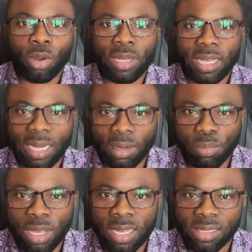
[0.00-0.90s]
all the
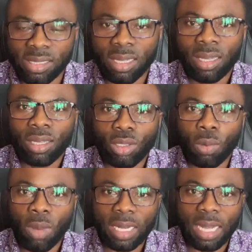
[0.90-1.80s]
Caribbeans. You are
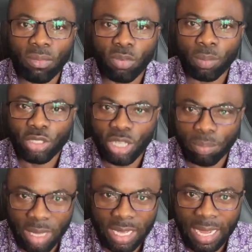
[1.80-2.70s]
welcome from
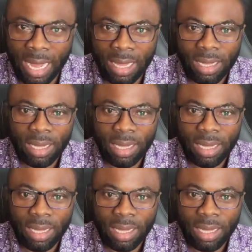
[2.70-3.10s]
Jamaica.